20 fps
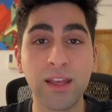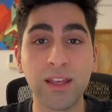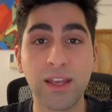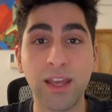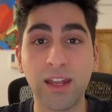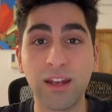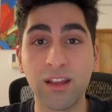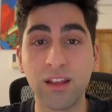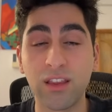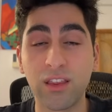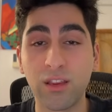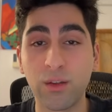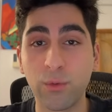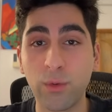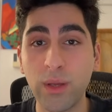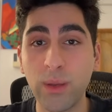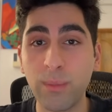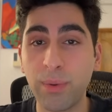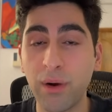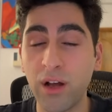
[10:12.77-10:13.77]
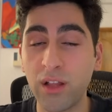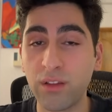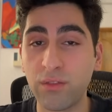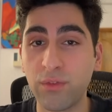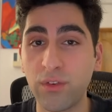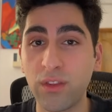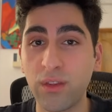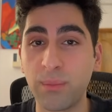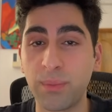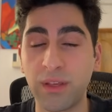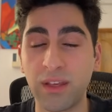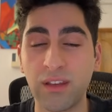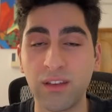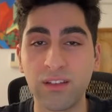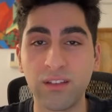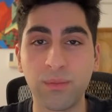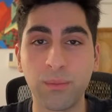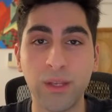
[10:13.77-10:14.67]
getting 3 pawns for the piece,